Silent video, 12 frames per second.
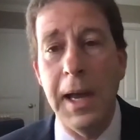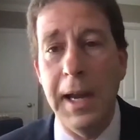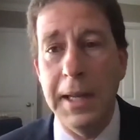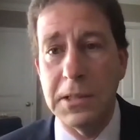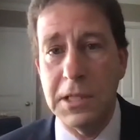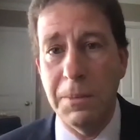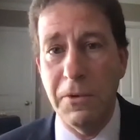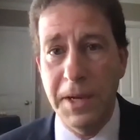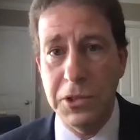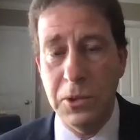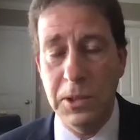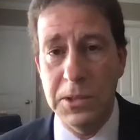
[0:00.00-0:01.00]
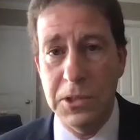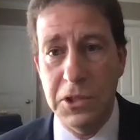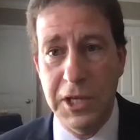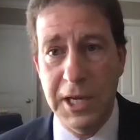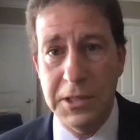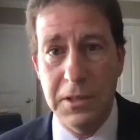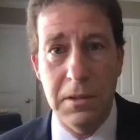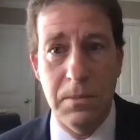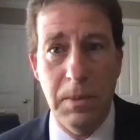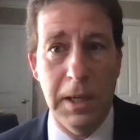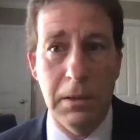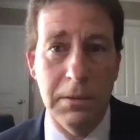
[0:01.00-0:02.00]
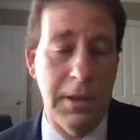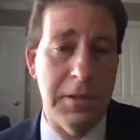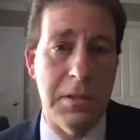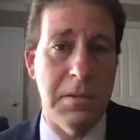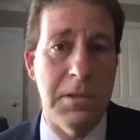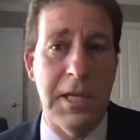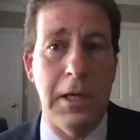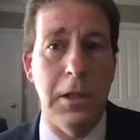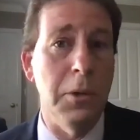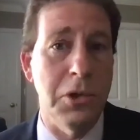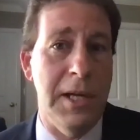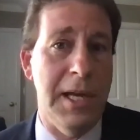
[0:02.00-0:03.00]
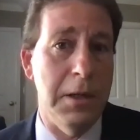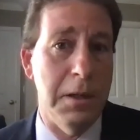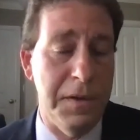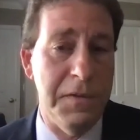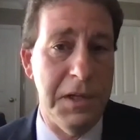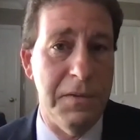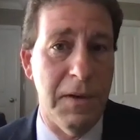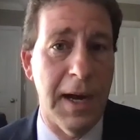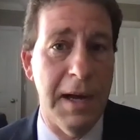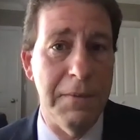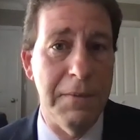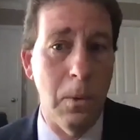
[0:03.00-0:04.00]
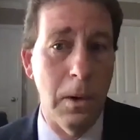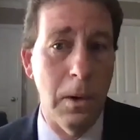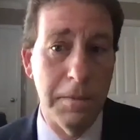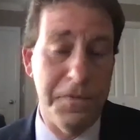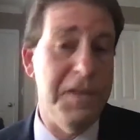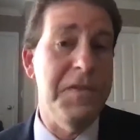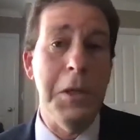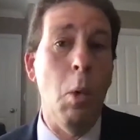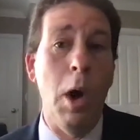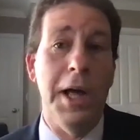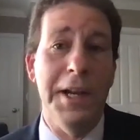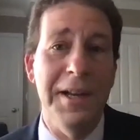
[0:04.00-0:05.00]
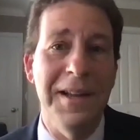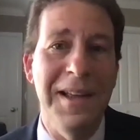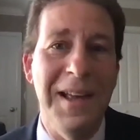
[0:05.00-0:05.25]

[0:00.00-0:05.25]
And some of my students suggested, well, let's take cloture down to 55 or 51